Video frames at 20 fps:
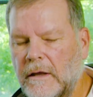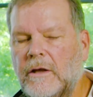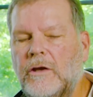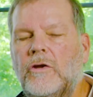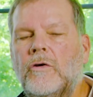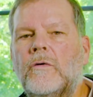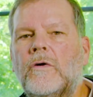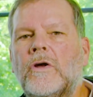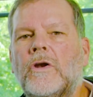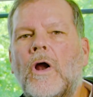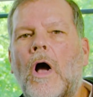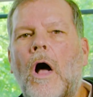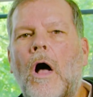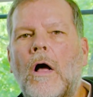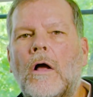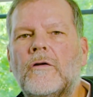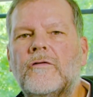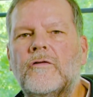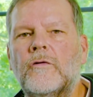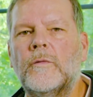you could
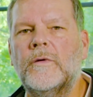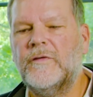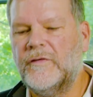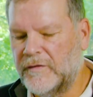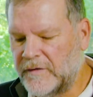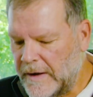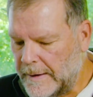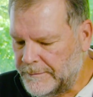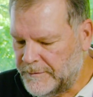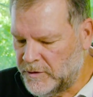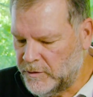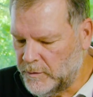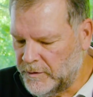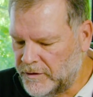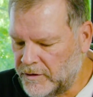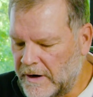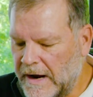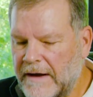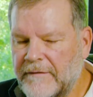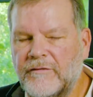also, with step 2,
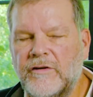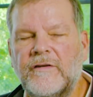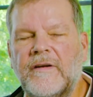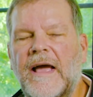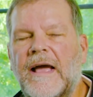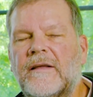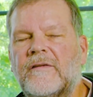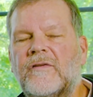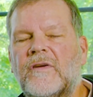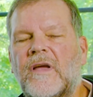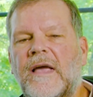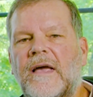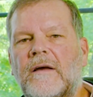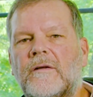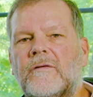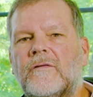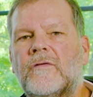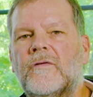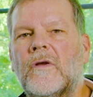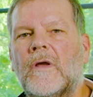with your after-tax
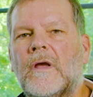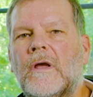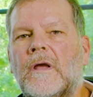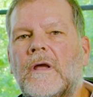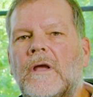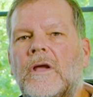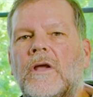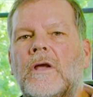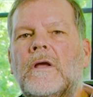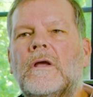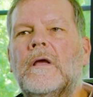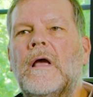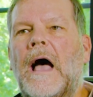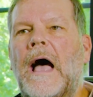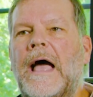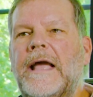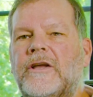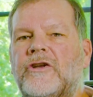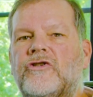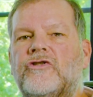accounts,
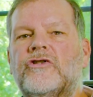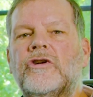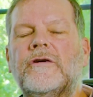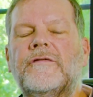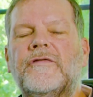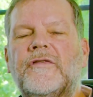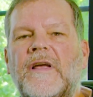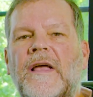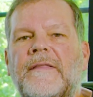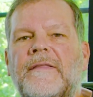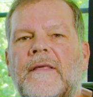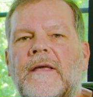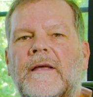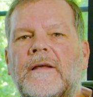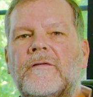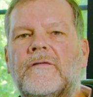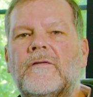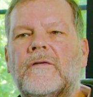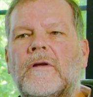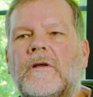I should have said
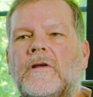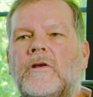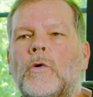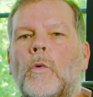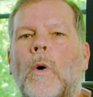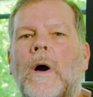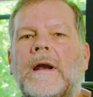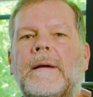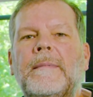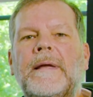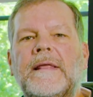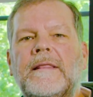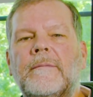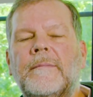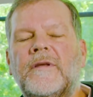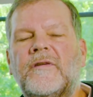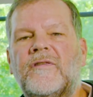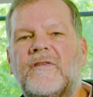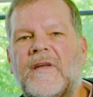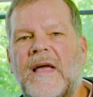this, you want to make
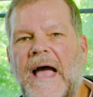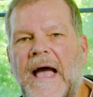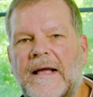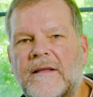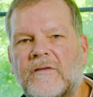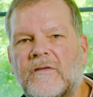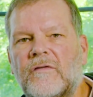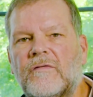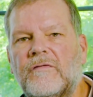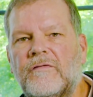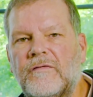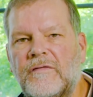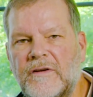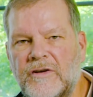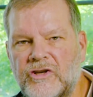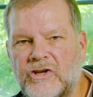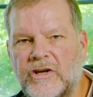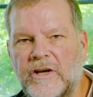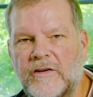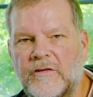them as tax
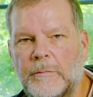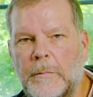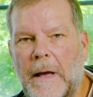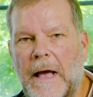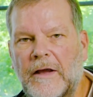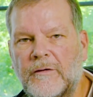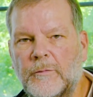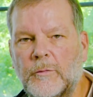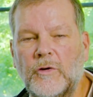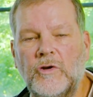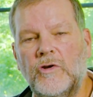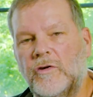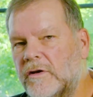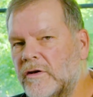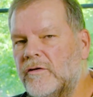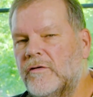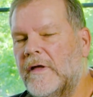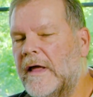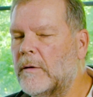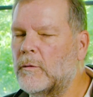efficient as possible. You
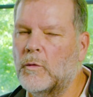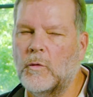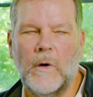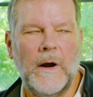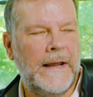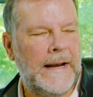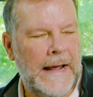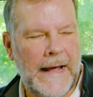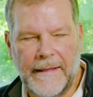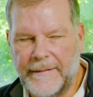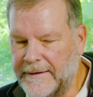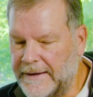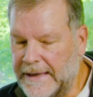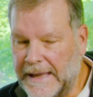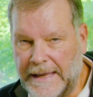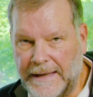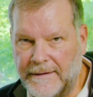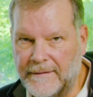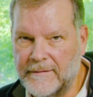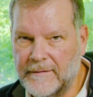can do that right out of the
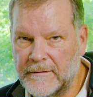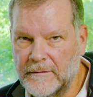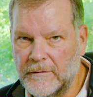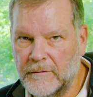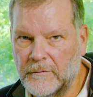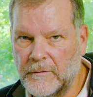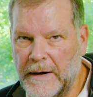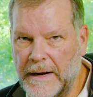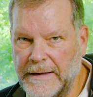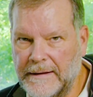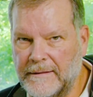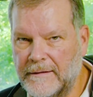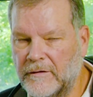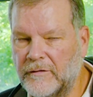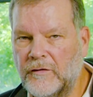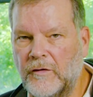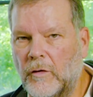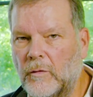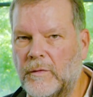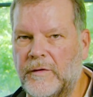gate, right?
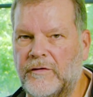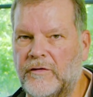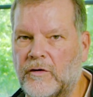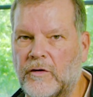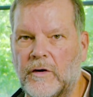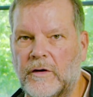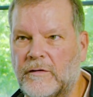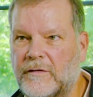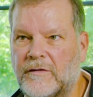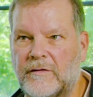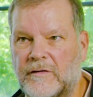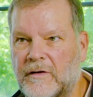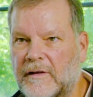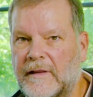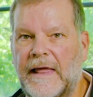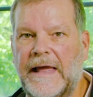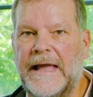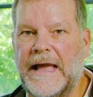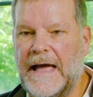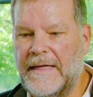There's no reason to
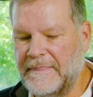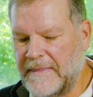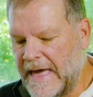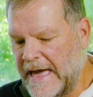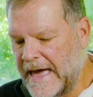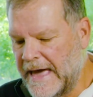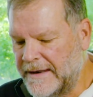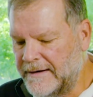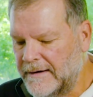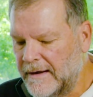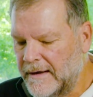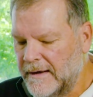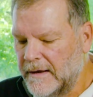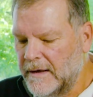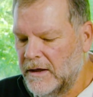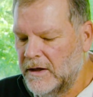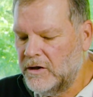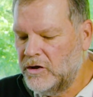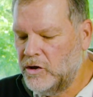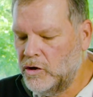delay on that.
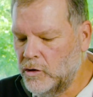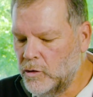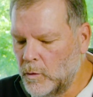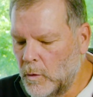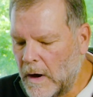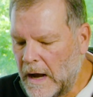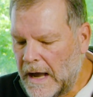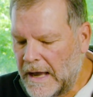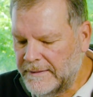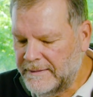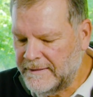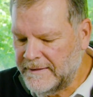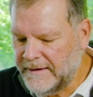You want